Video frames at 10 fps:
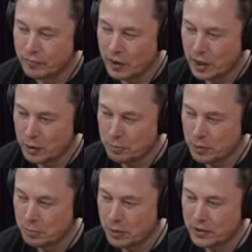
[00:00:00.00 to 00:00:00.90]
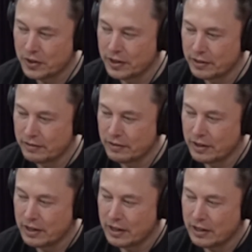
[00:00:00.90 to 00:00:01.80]
You'd put the
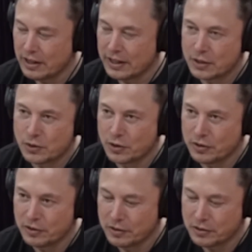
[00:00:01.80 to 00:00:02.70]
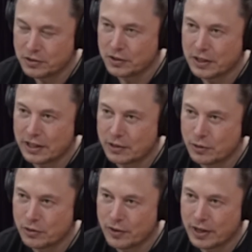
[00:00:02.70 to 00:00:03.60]
electrode. You'd insert the
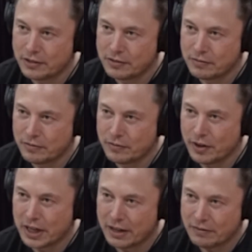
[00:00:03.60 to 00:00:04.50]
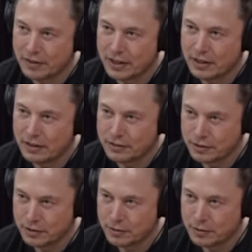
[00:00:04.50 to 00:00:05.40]
electrode threads very carefully
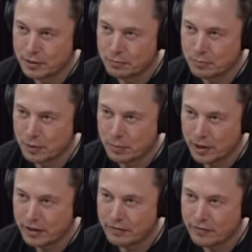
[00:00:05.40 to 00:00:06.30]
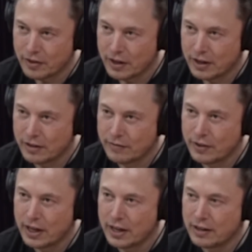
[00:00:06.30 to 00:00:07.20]
into the brain,
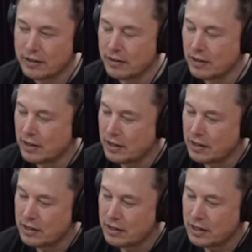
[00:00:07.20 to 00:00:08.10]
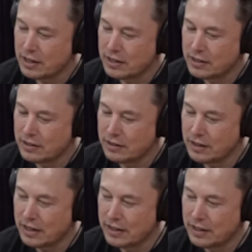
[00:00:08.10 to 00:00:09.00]
and
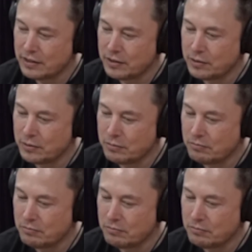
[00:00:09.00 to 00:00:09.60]
then you